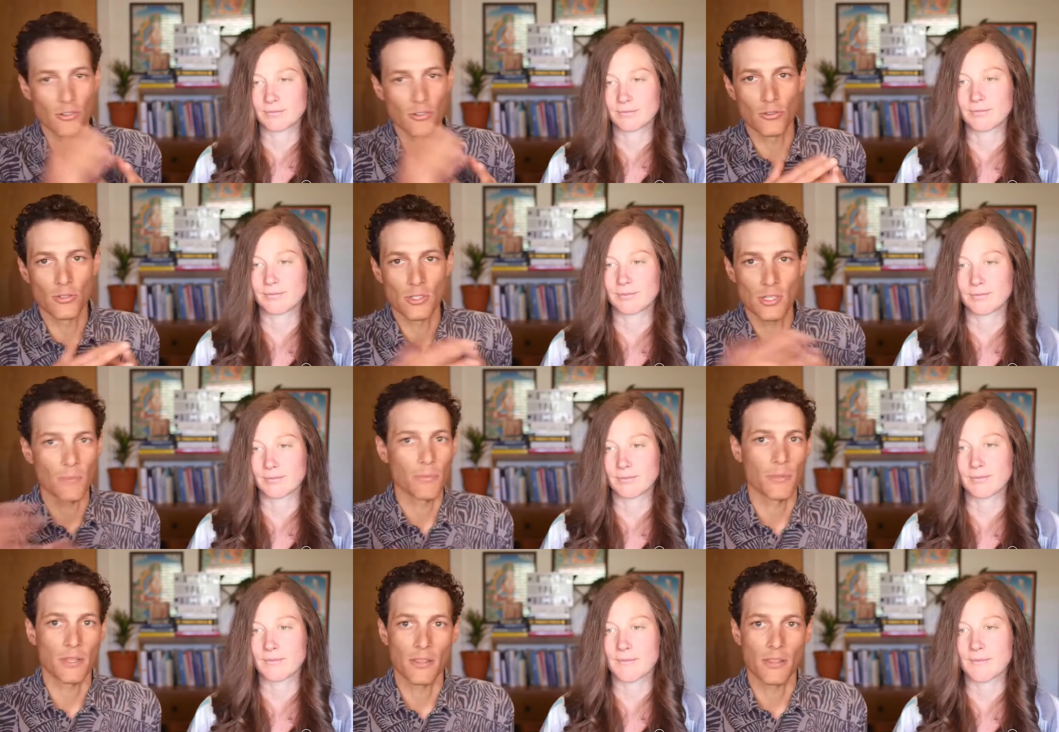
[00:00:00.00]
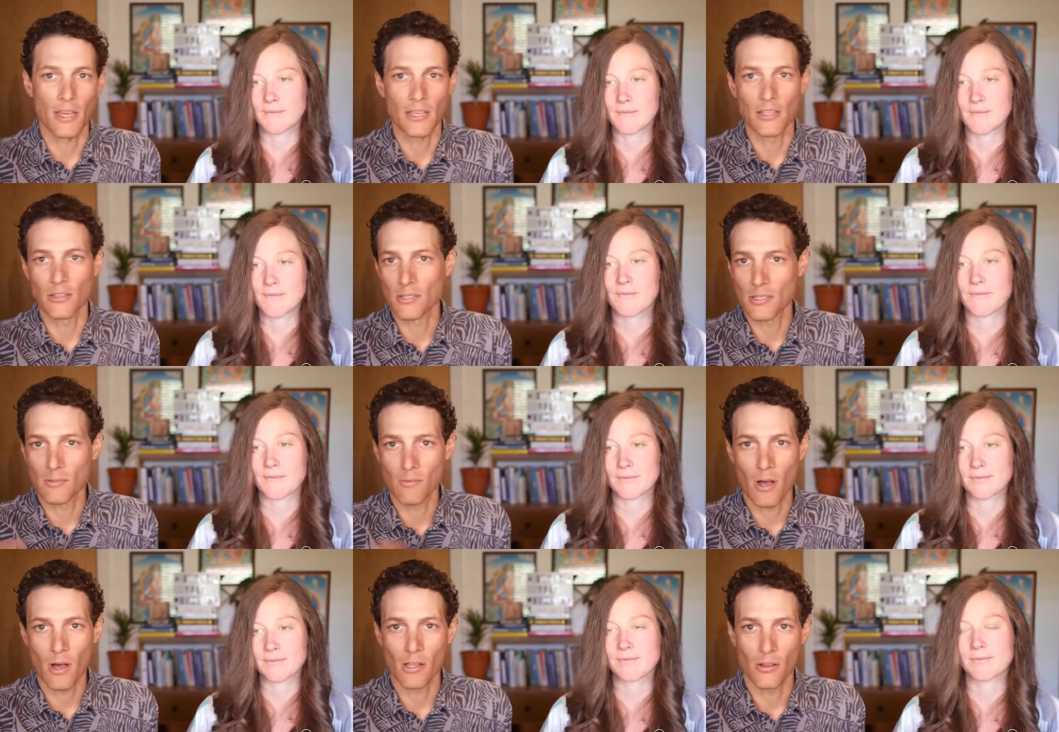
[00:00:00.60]
Speaker 1: something that you
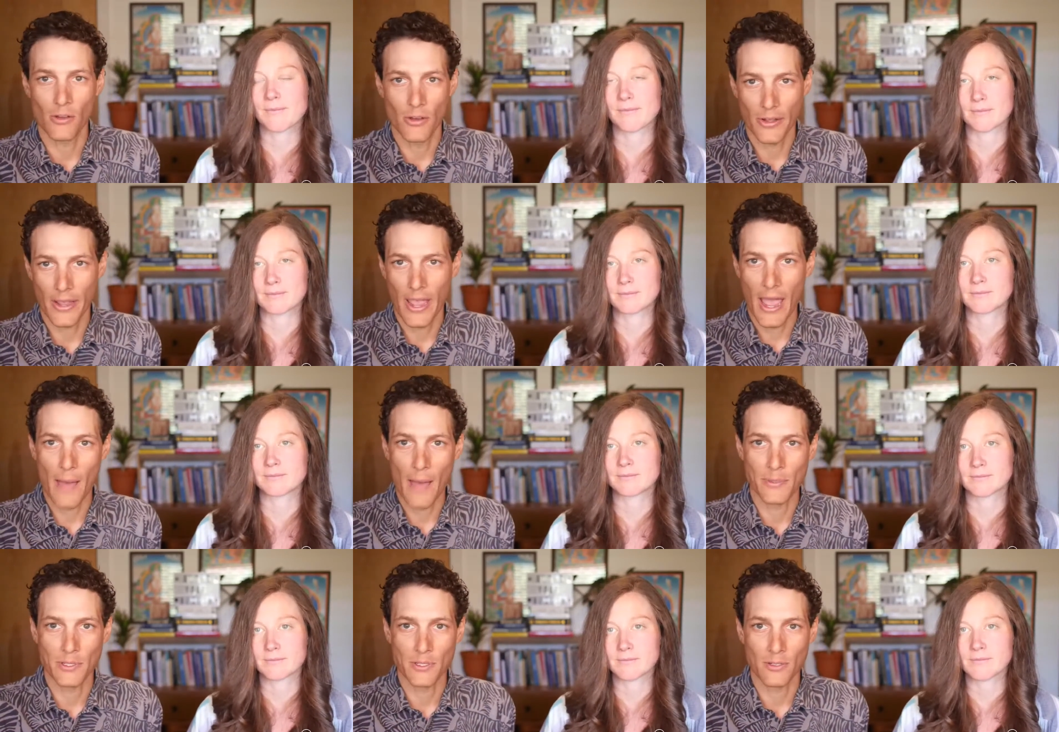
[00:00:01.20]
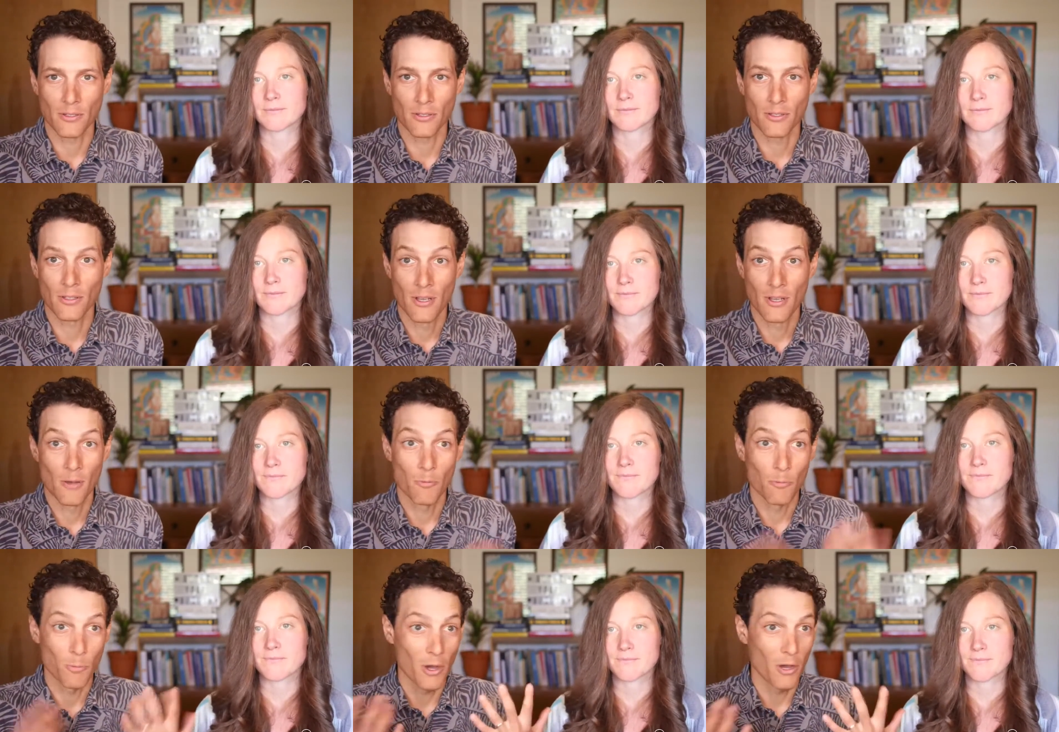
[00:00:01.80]
swallow in a capsule
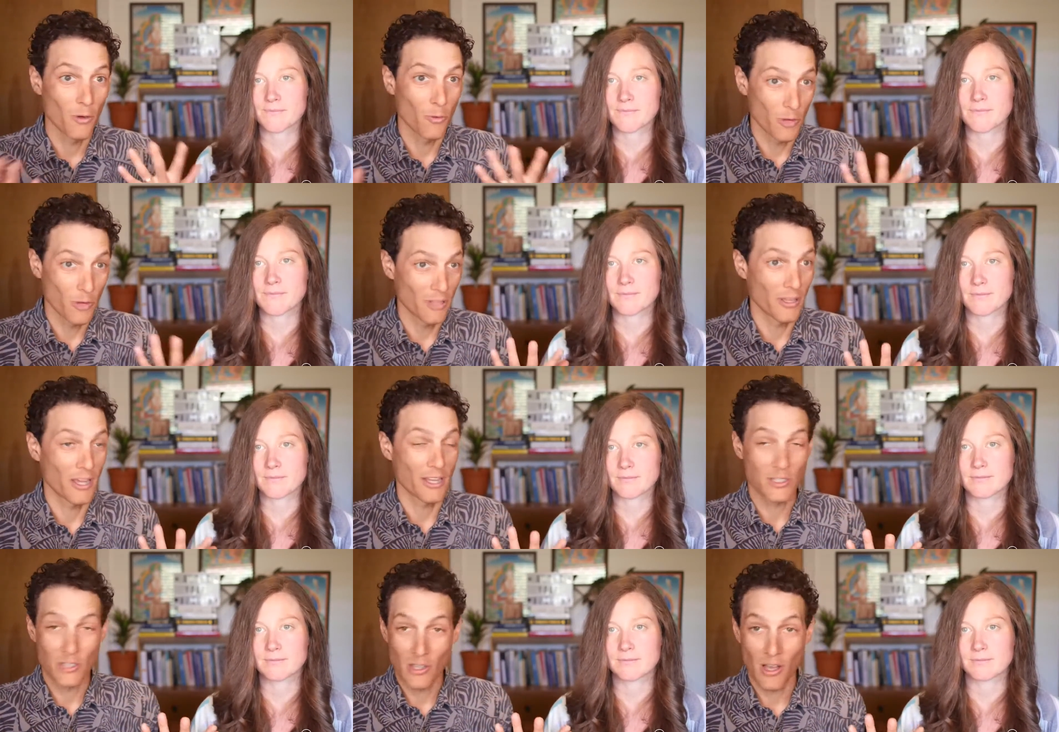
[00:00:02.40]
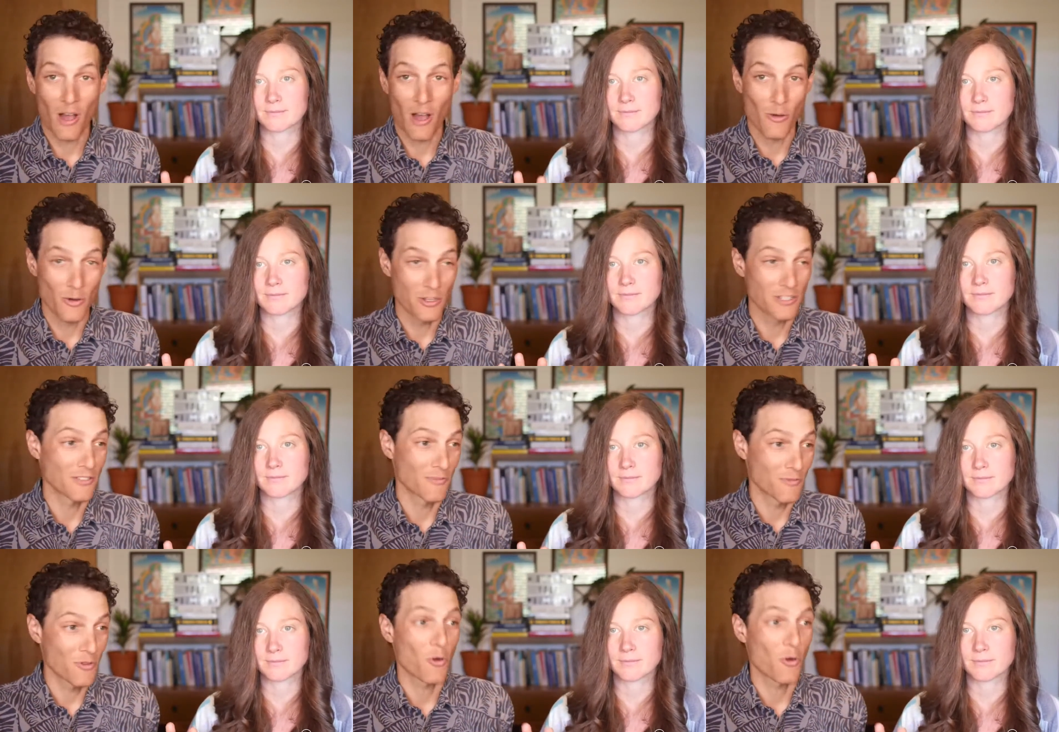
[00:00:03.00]
but we like to always,
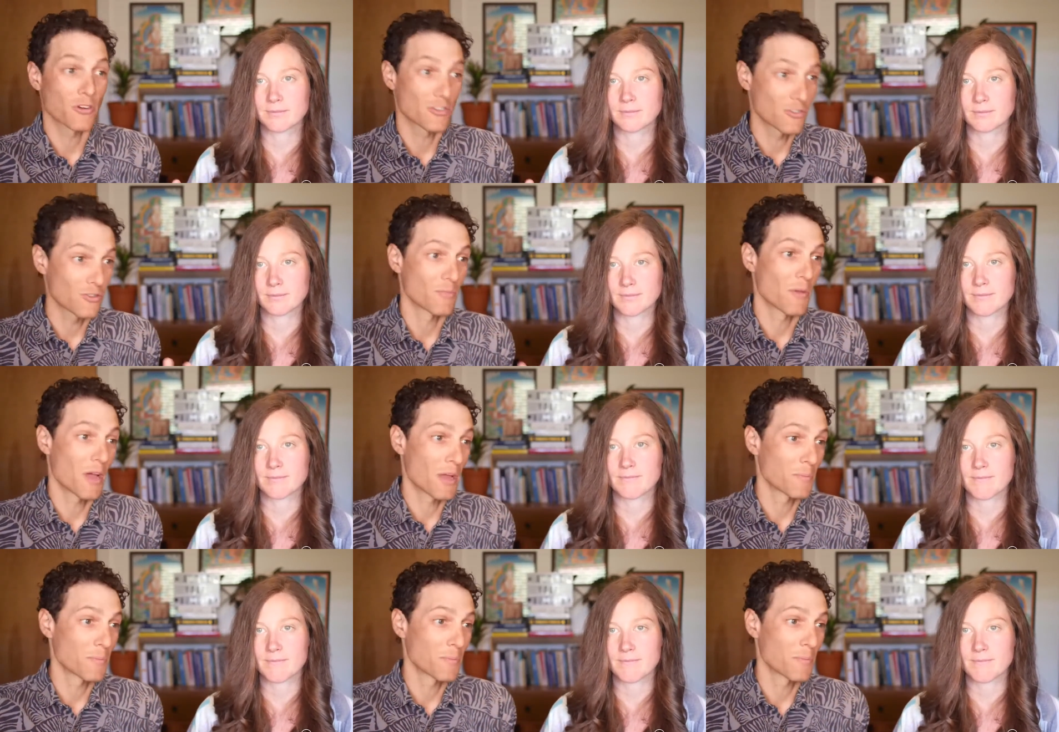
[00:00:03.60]
of course, remind